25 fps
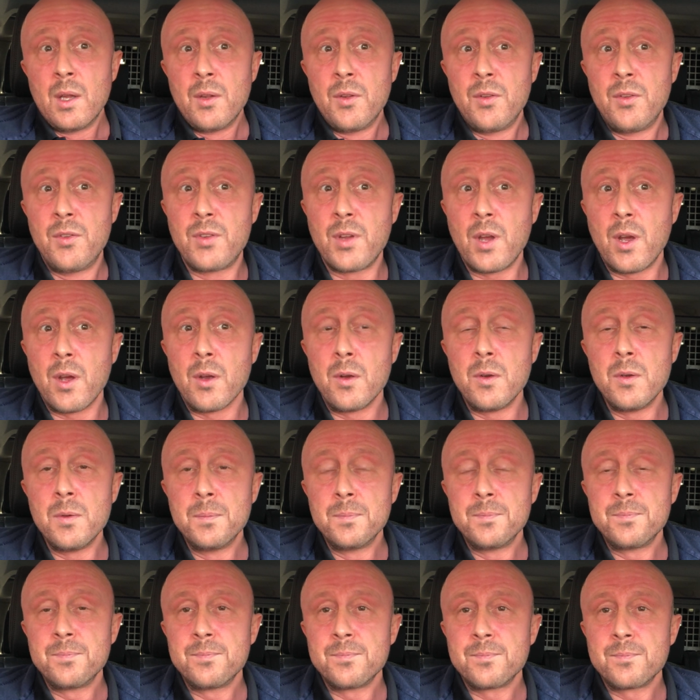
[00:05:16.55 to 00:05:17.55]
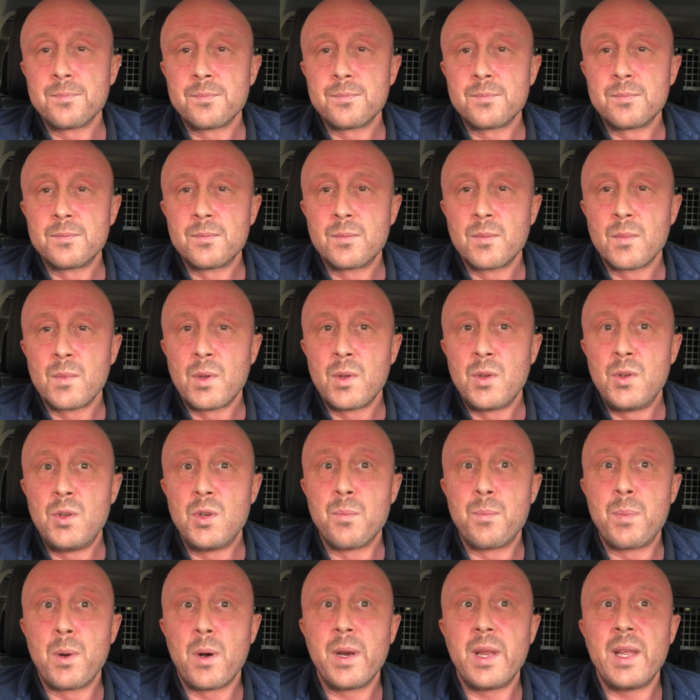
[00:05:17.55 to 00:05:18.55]
So
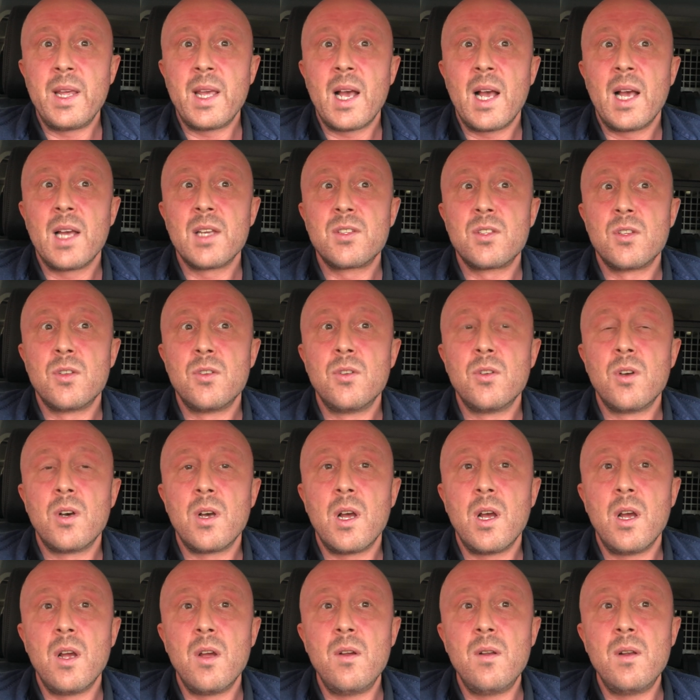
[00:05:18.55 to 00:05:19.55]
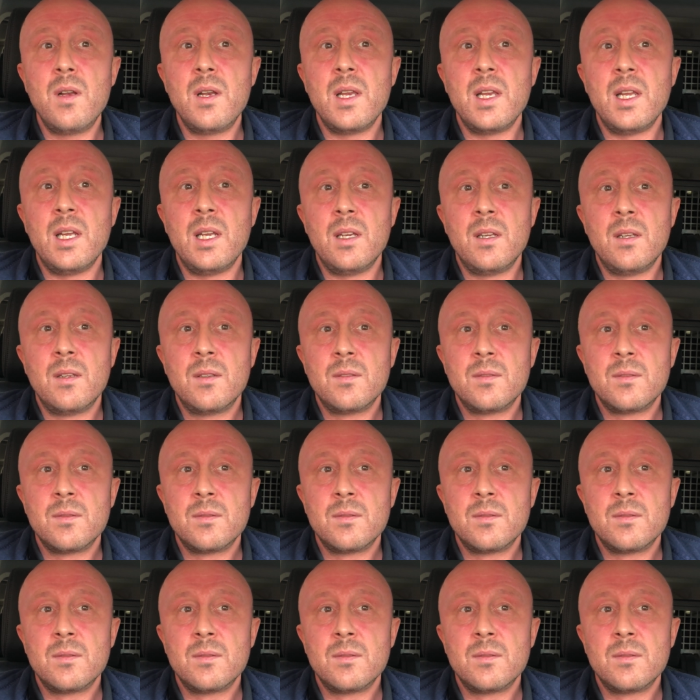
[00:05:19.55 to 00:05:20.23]
your body has to not only